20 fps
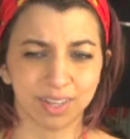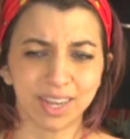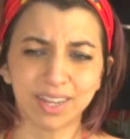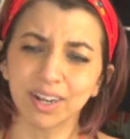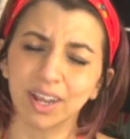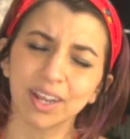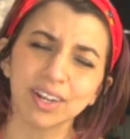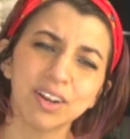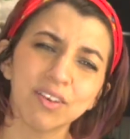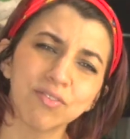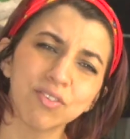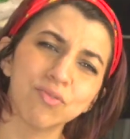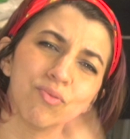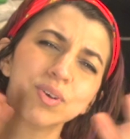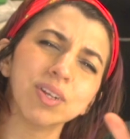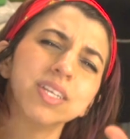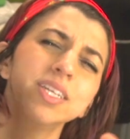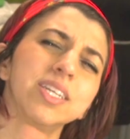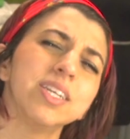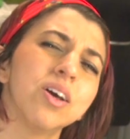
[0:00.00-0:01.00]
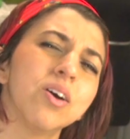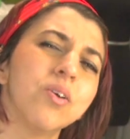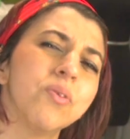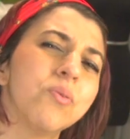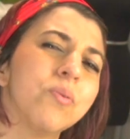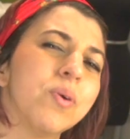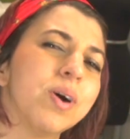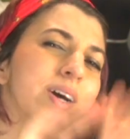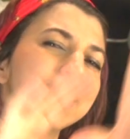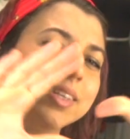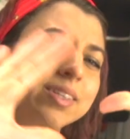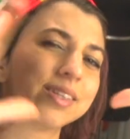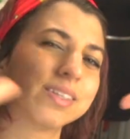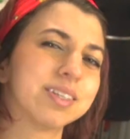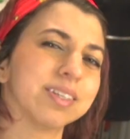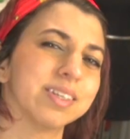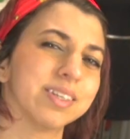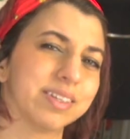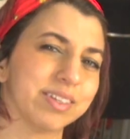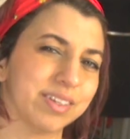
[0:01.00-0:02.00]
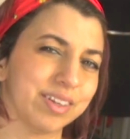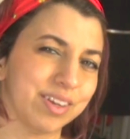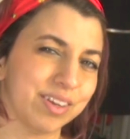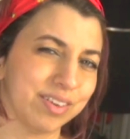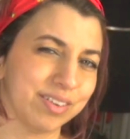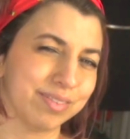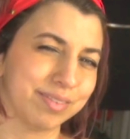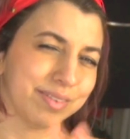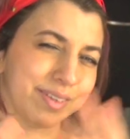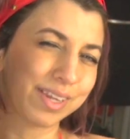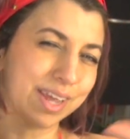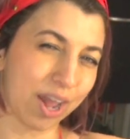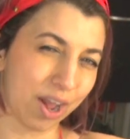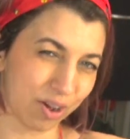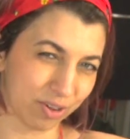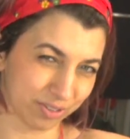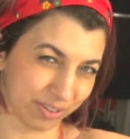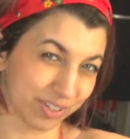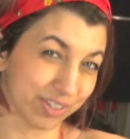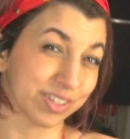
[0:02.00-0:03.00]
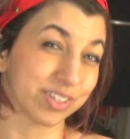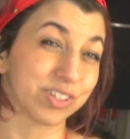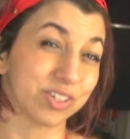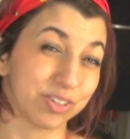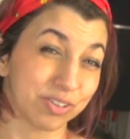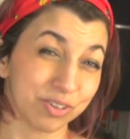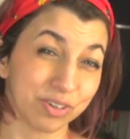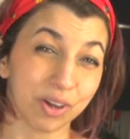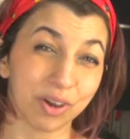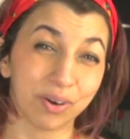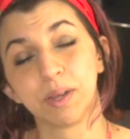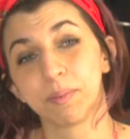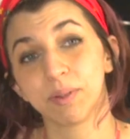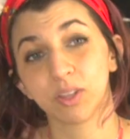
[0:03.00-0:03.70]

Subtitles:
I never really know what counts as a studio.